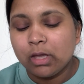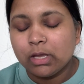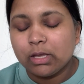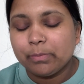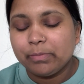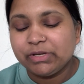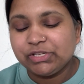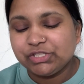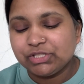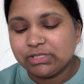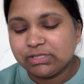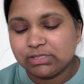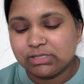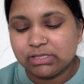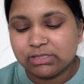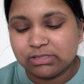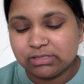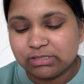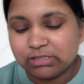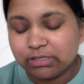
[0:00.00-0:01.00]
Patient
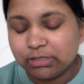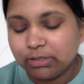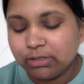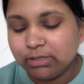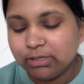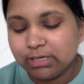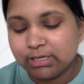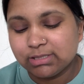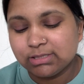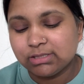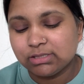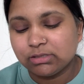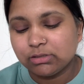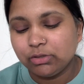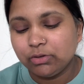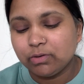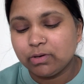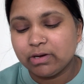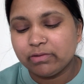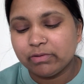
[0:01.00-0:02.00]
says, yes,
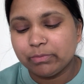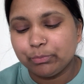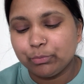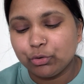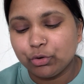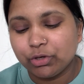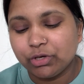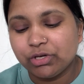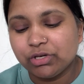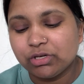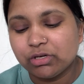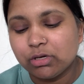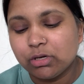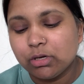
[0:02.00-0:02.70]
you have a point,